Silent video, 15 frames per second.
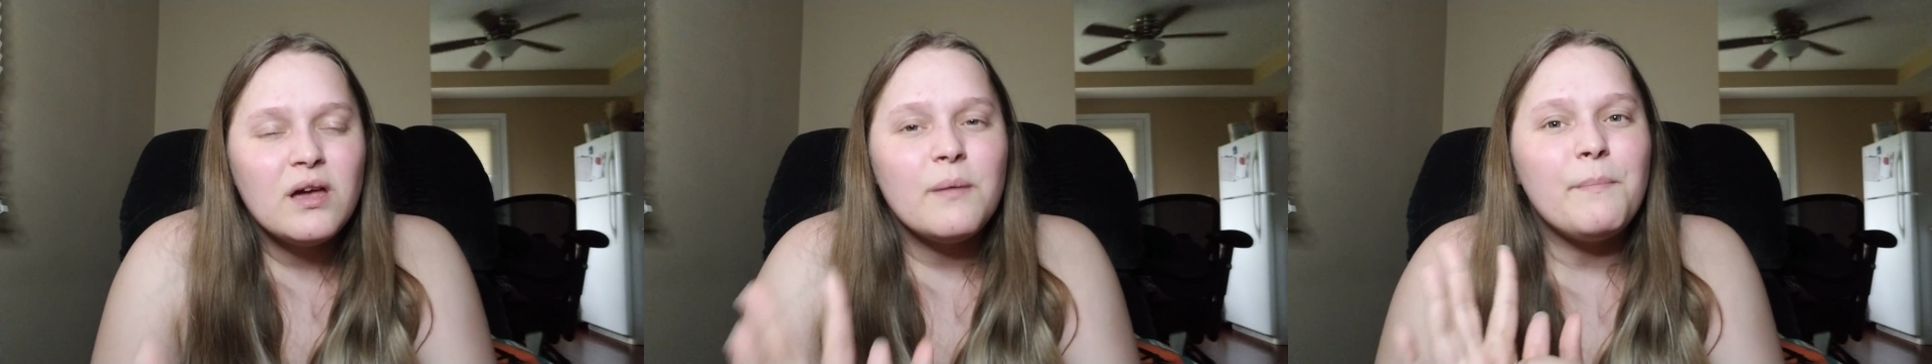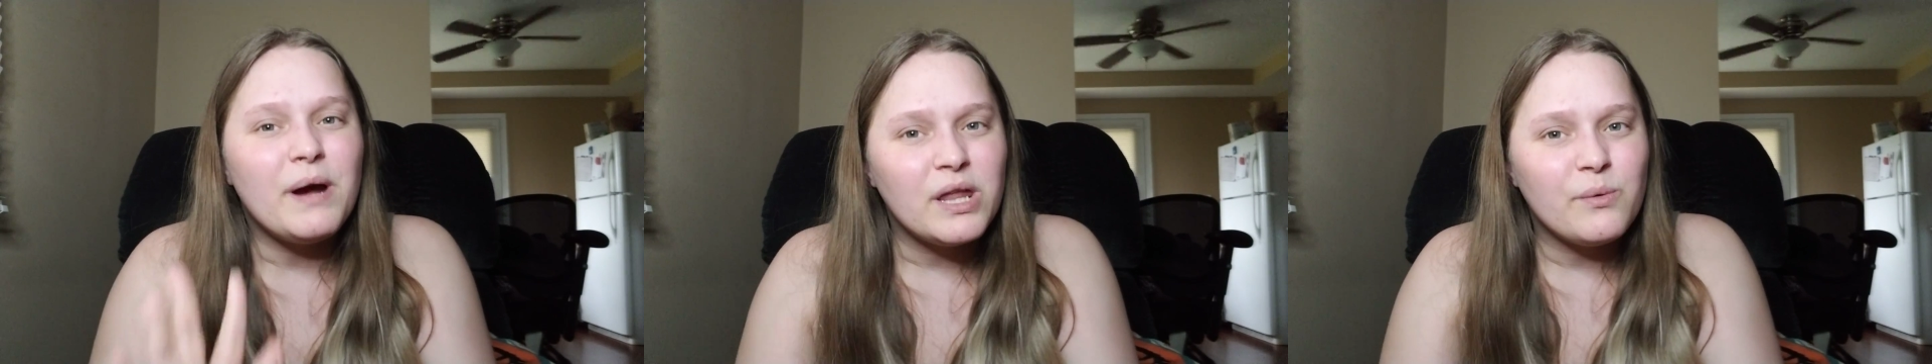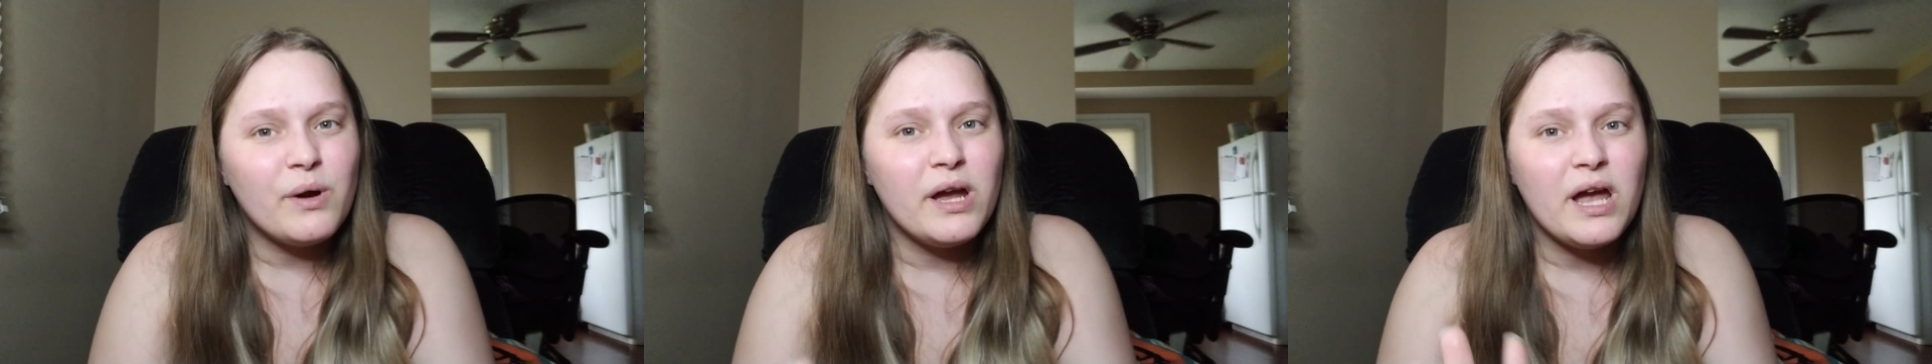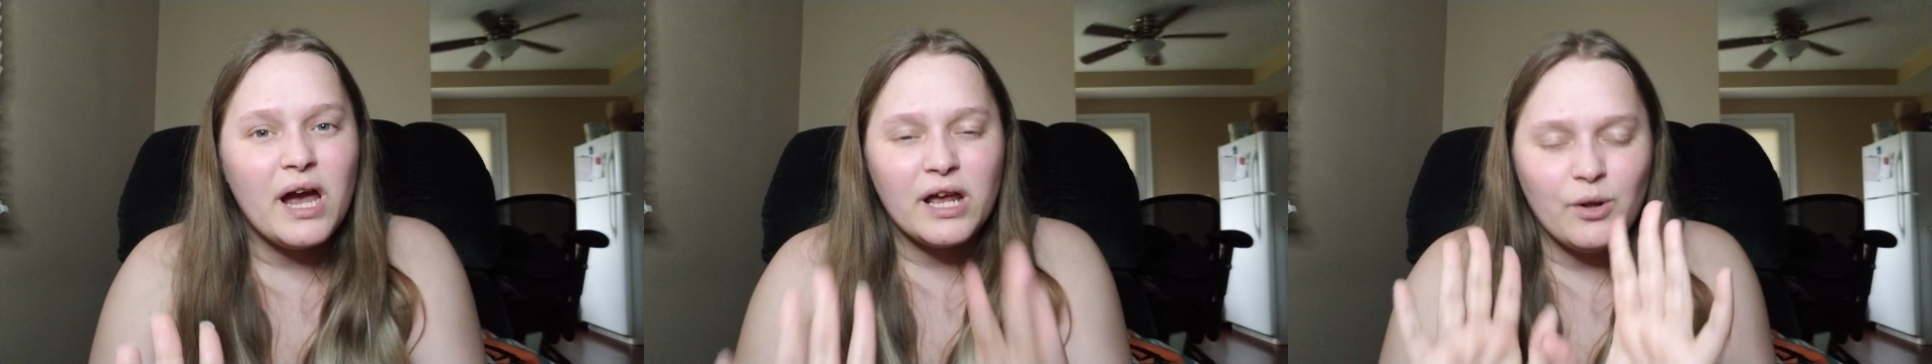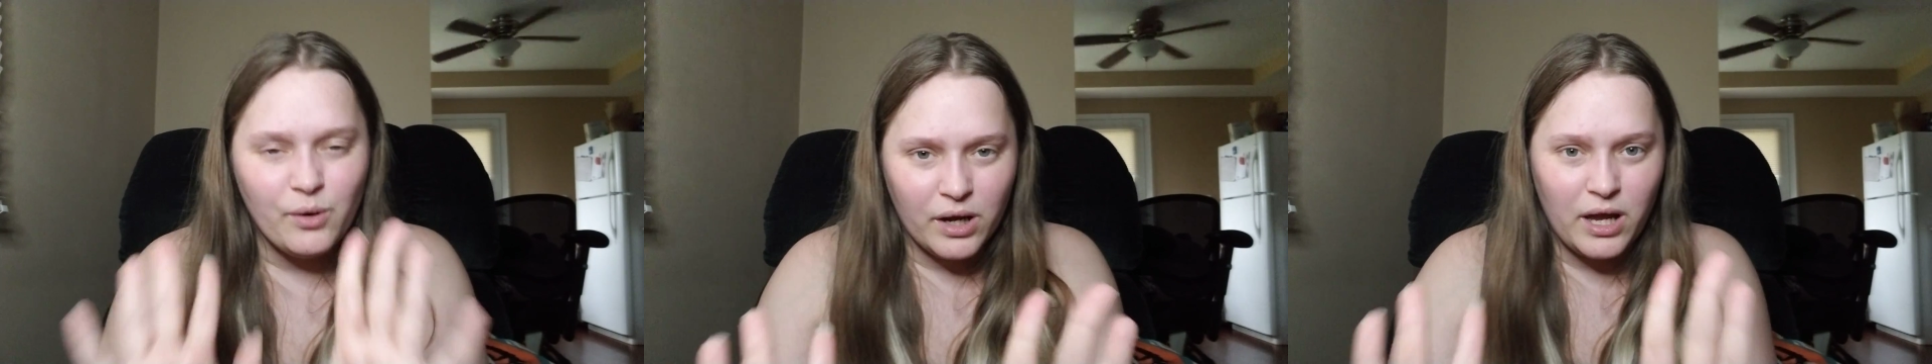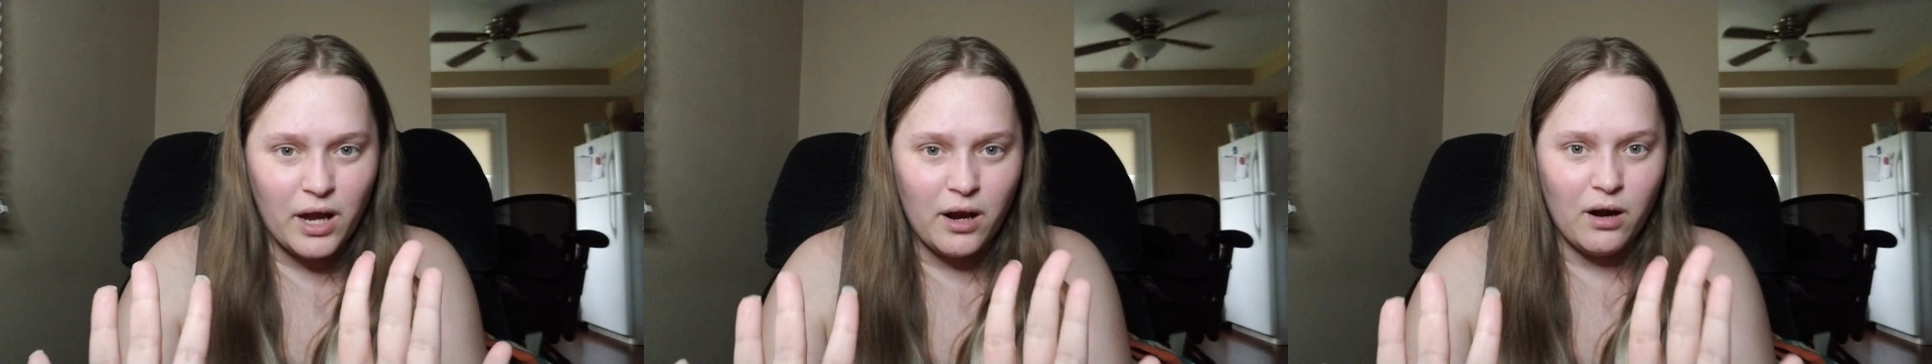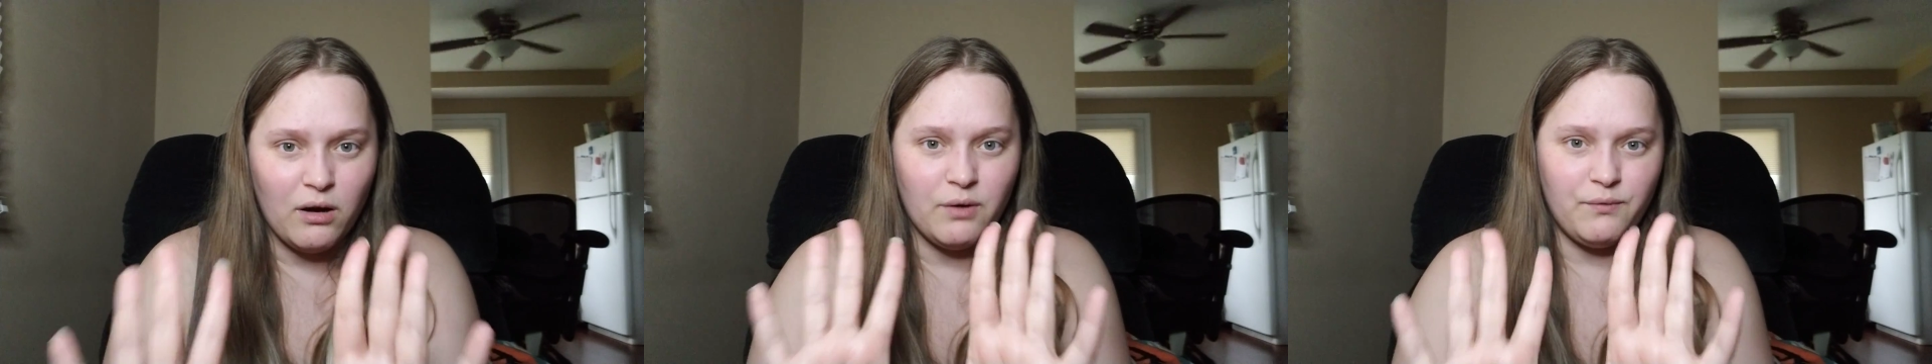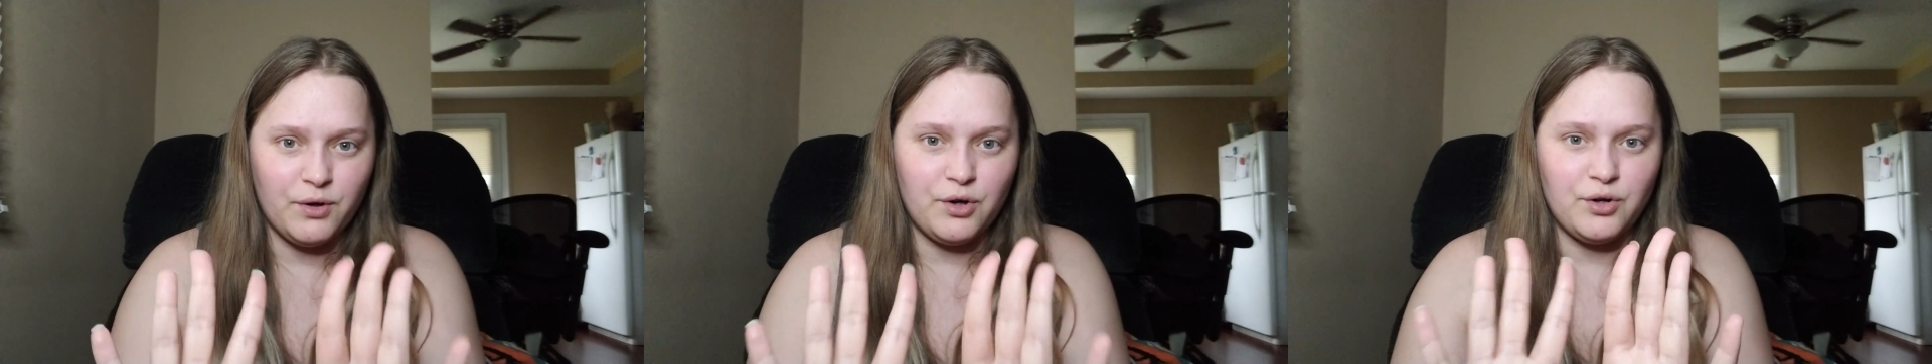By the way, I don't care
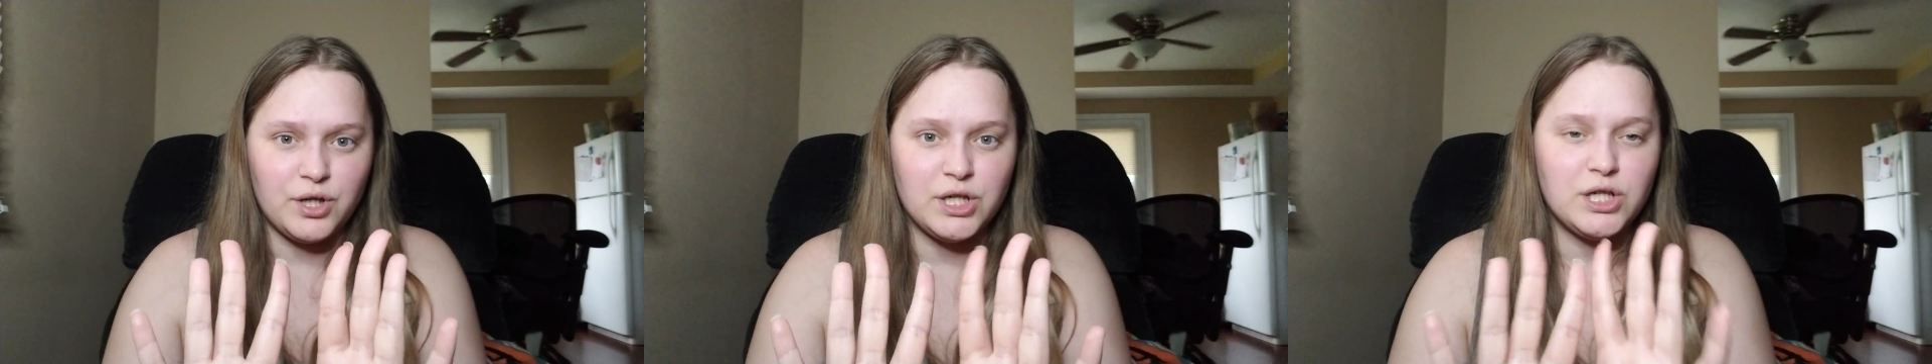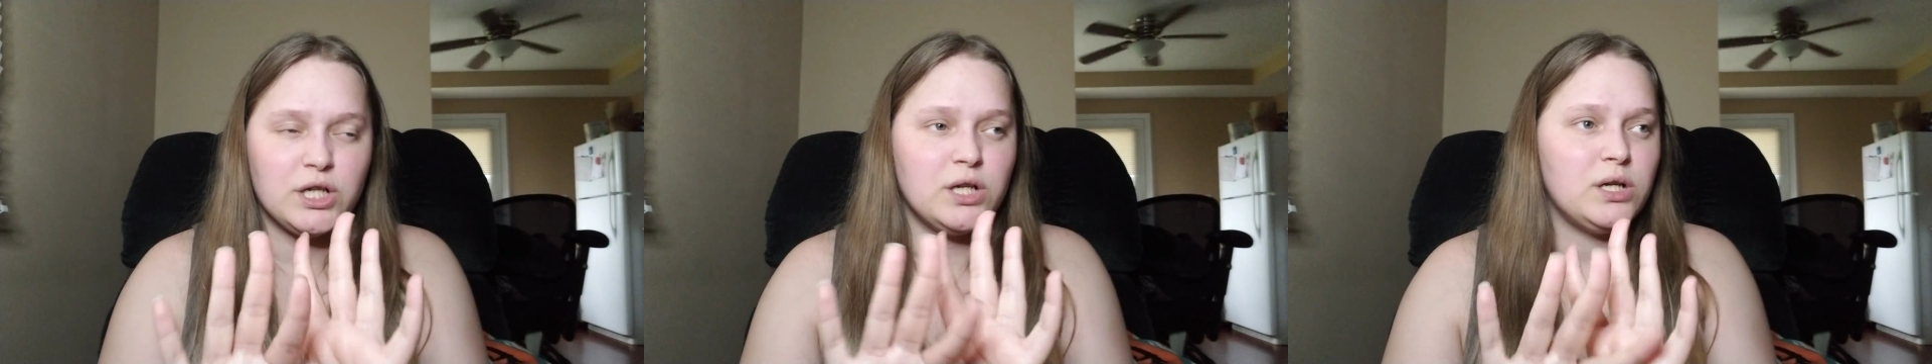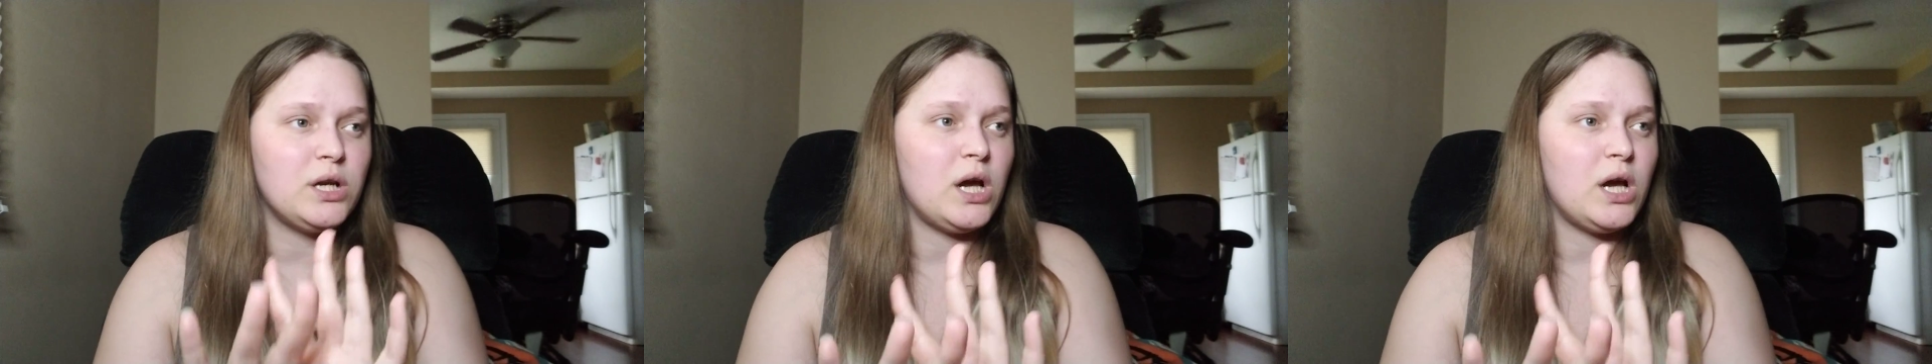if you're Christian.